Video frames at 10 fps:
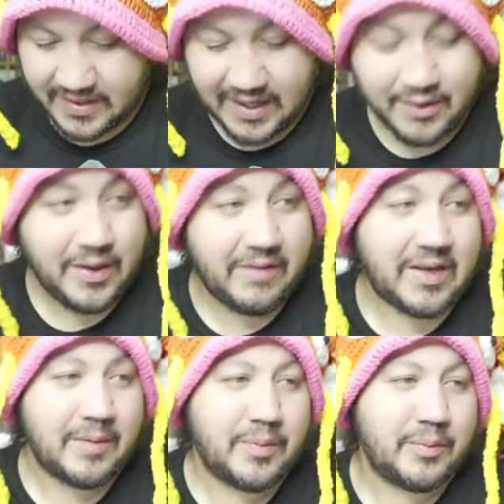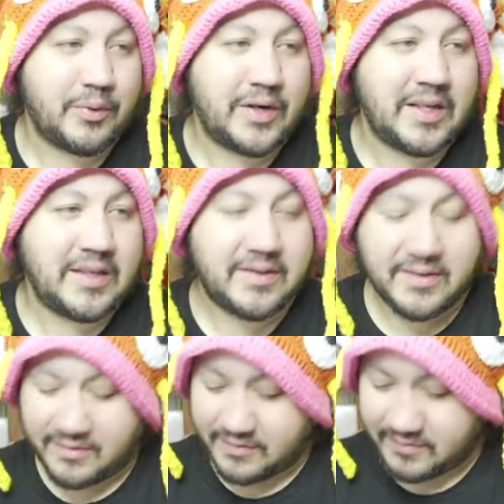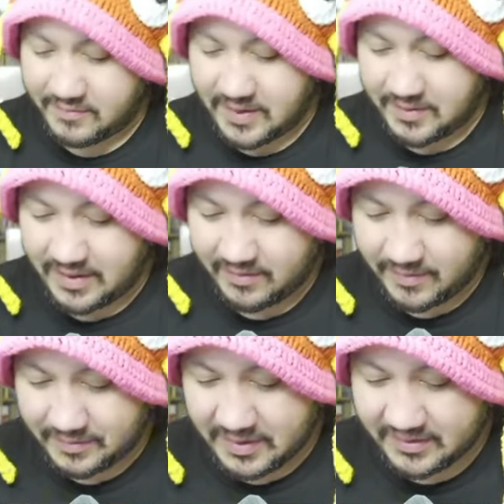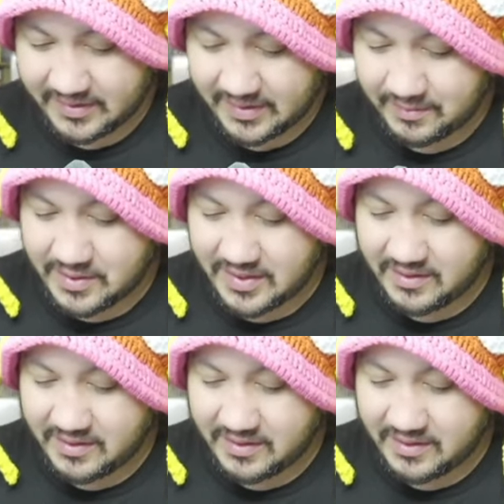I do have a couple more of these. Maybe I'll send them in.